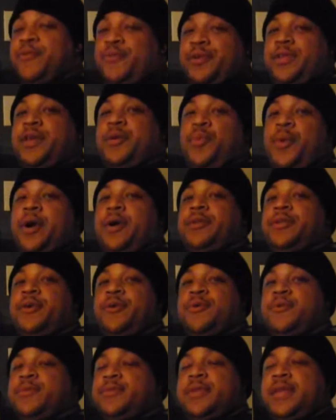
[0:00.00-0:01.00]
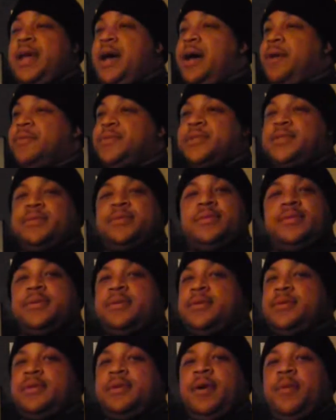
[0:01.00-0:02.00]
really well knows that I was
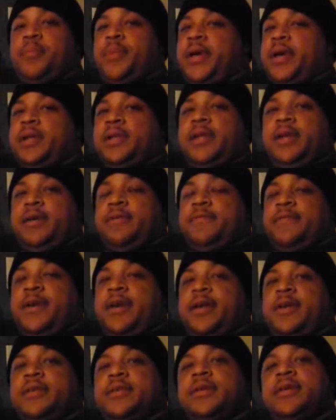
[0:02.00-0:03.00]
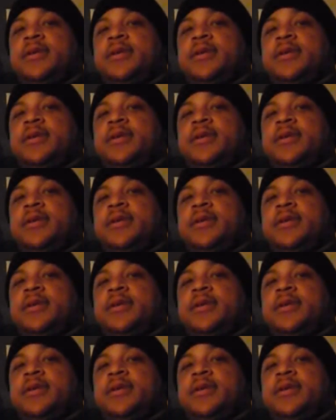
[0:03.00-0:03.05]
a big Aaliyah fan.